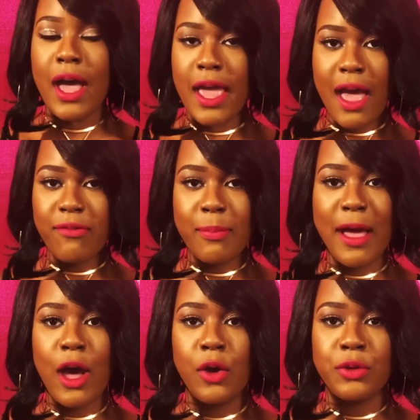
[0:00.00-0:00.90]
I have
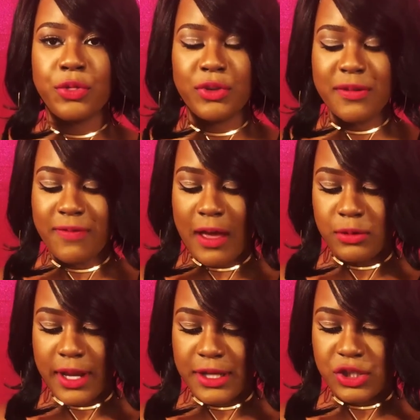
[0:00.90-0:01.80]
about 3
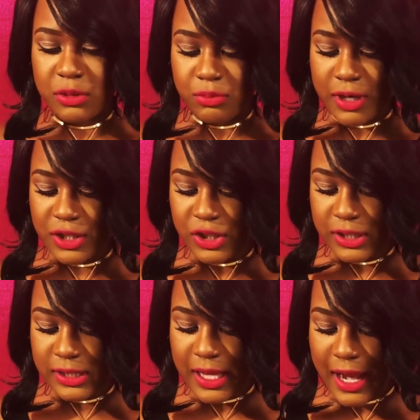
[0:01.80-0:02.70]
foundation
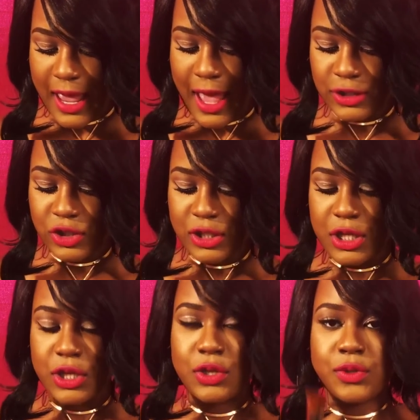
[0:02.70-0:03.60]
brushes that I actually
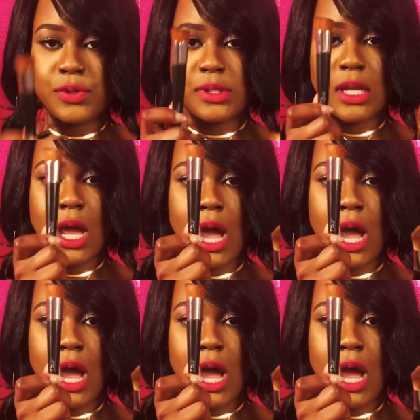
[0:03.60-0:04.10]
use.